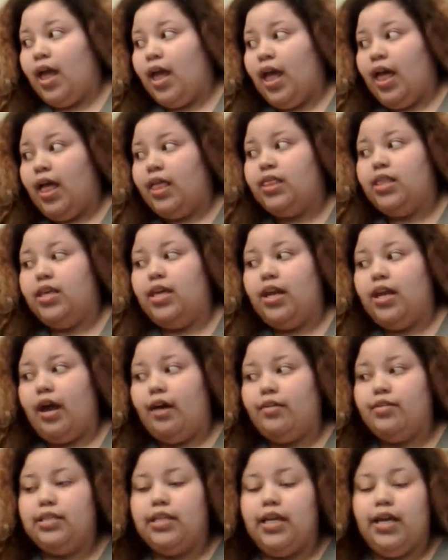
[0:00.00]
and then
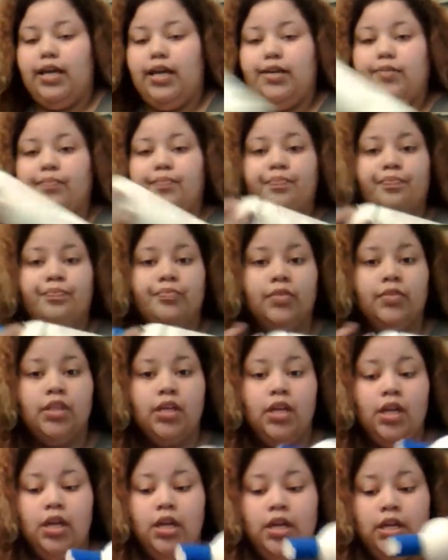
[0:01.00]
I'll take
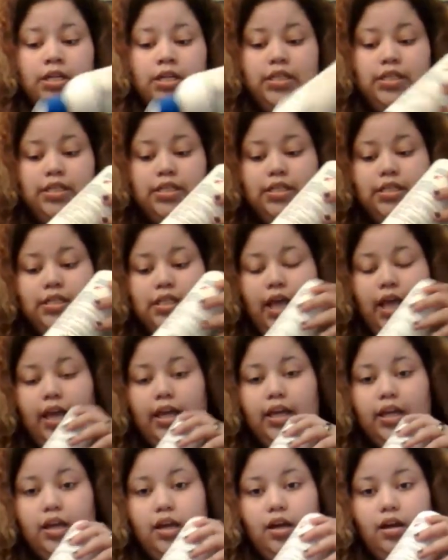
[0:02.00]
just
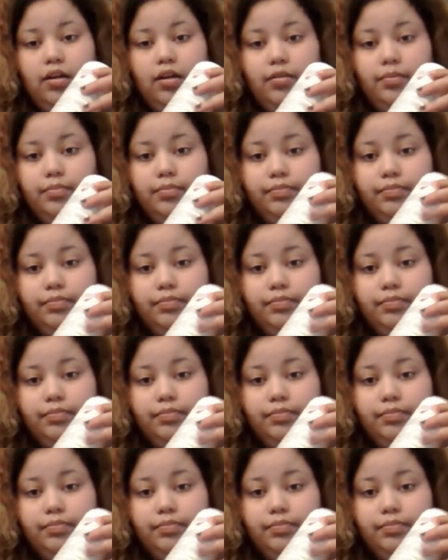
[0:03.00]
like a